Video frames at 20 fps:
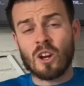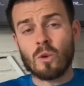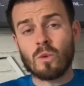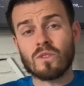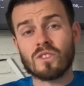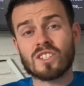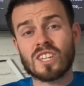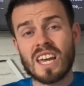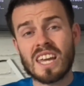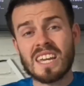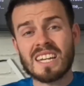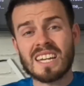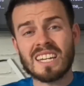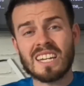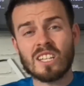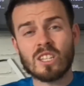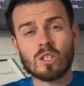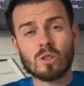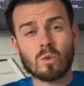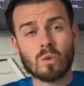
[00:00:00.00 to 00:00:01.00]
taking
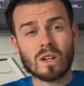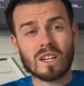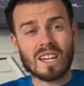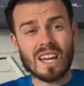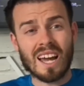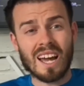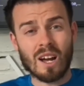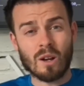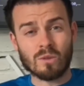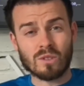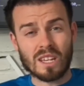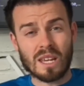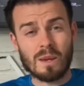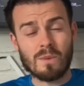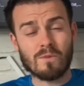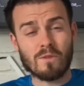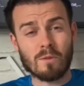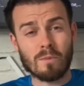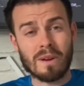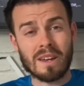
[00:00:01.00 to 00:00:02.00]
into account
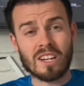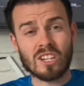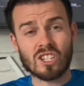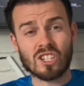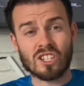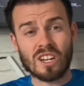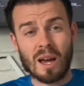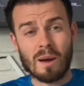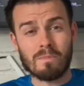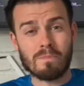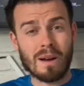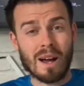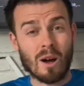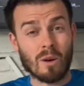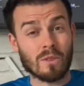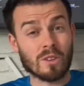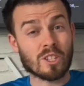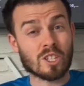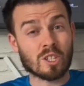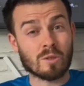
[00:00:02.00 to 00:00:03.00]
information about
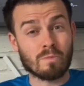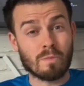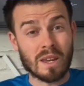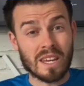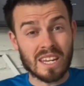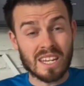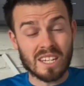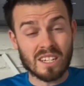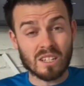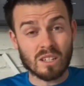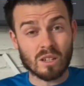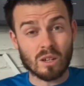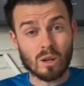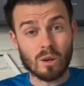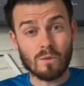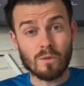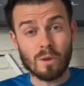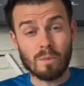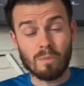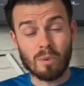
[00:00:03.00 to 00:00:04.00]
the speed
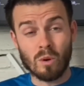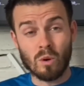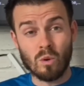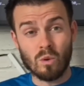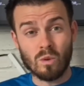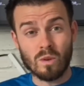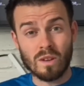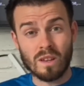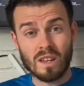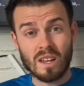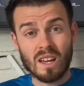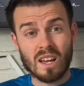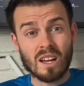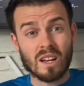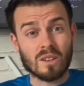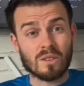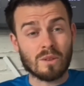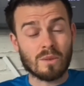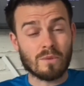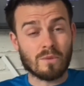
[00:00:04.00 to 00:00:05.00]
of the ball,
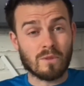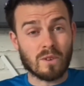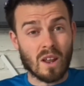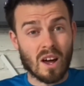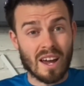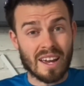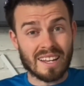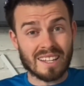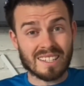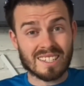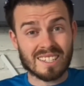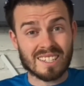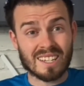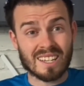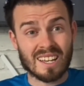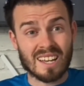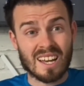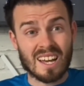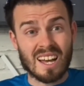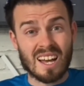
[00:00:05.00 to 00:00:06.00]
the flight,
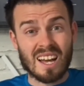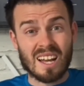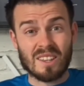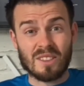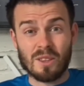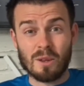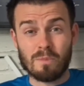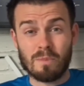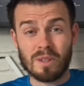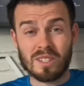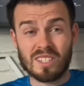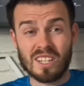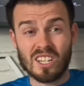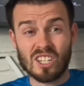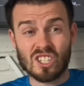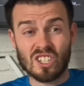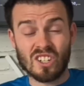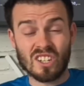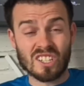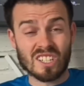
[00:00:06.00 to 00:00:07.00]
the
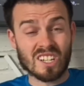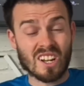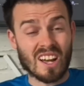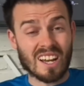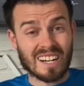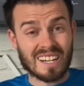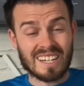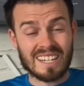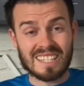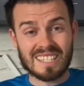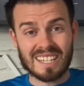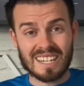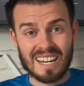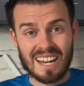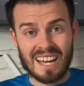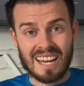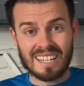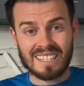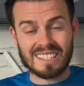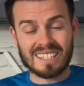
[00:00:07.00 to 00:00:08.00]
position it's likely to
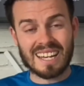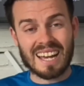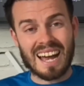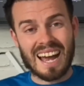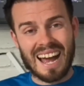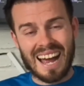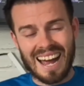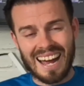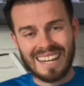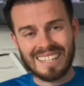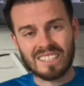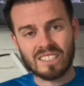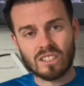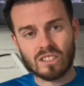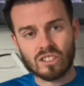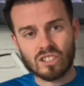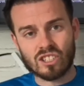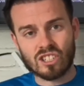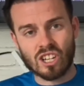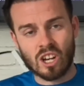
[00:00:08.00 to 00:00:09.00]
land, and
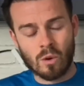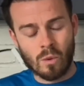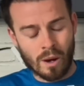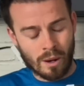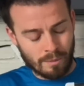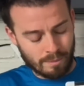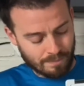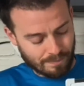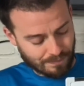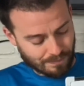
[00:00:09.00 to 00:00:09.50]
so on.